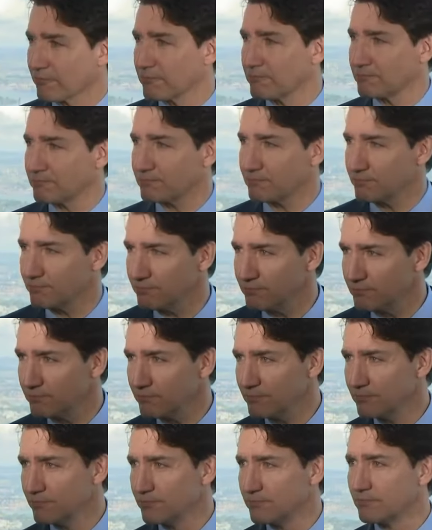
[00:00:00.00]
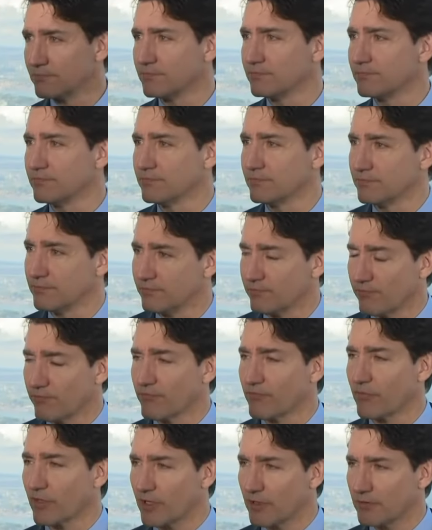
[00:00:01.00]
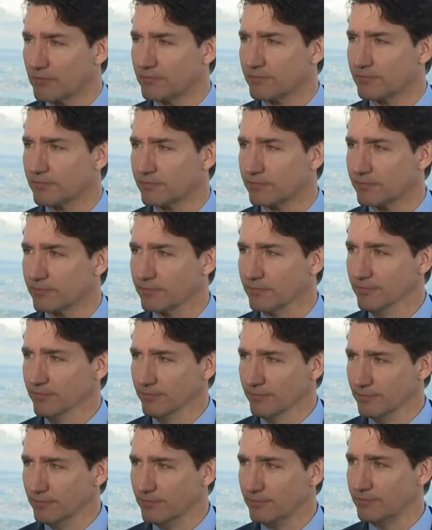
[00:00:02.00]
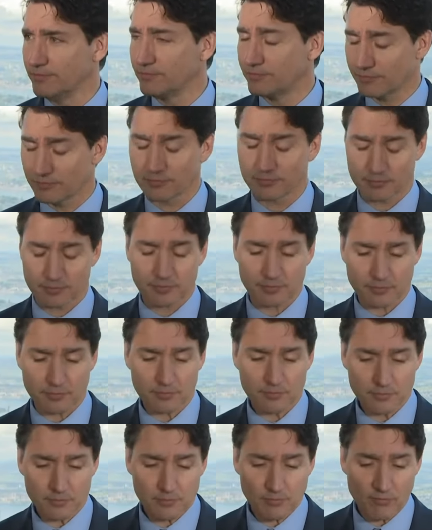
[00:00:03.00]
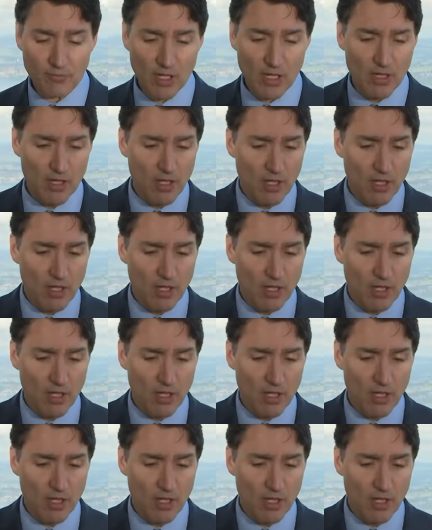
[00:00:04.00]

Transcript: you have concerns with what the committee had done. Can you outline what those concerns are?